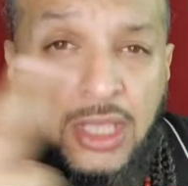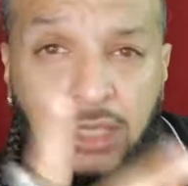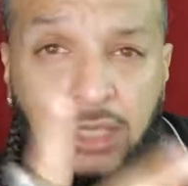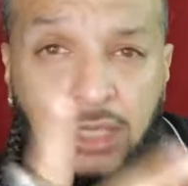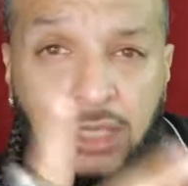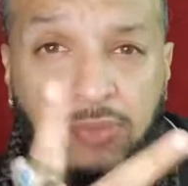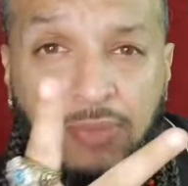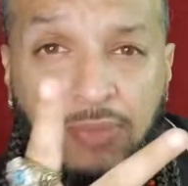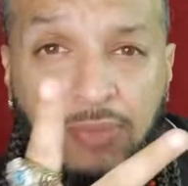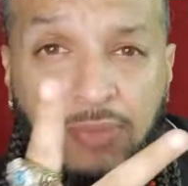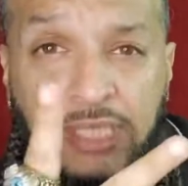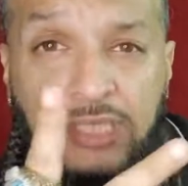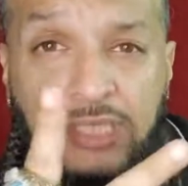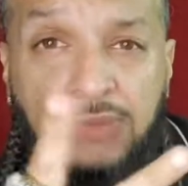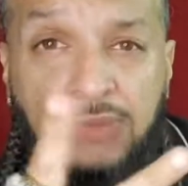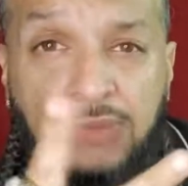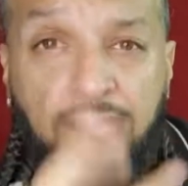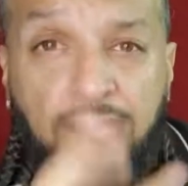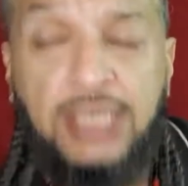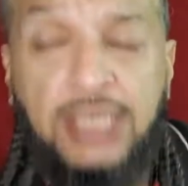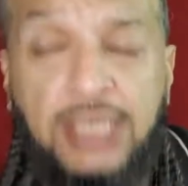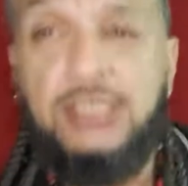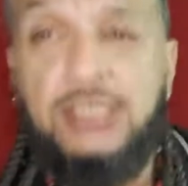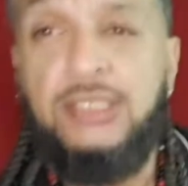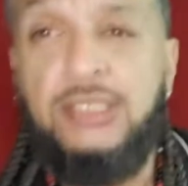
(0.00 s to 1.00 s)
Peace and
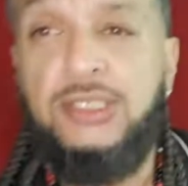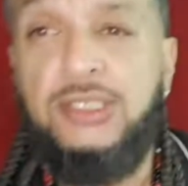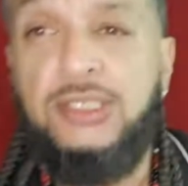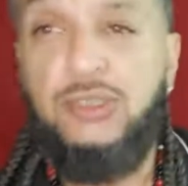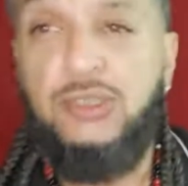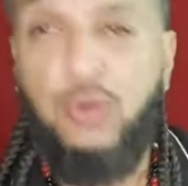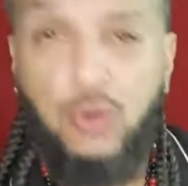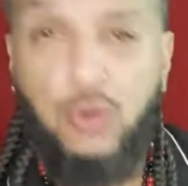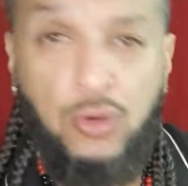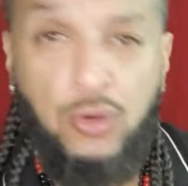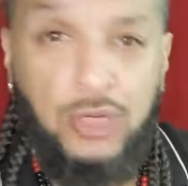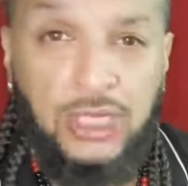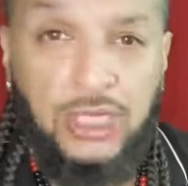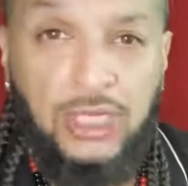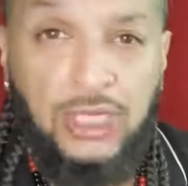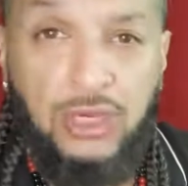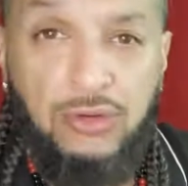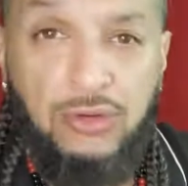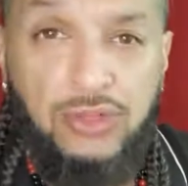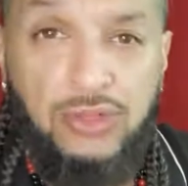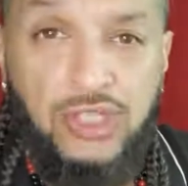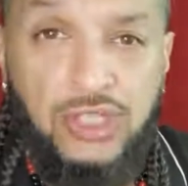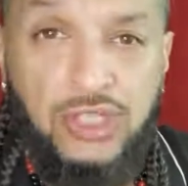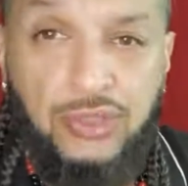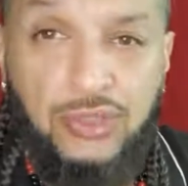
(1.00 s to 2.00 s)
blessings, you horny
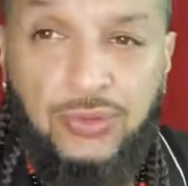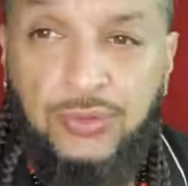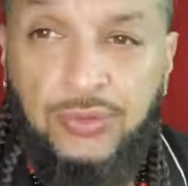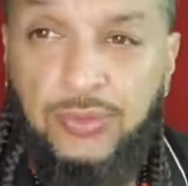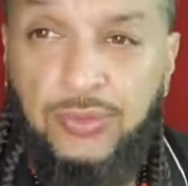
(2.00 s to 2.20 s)
goat, you.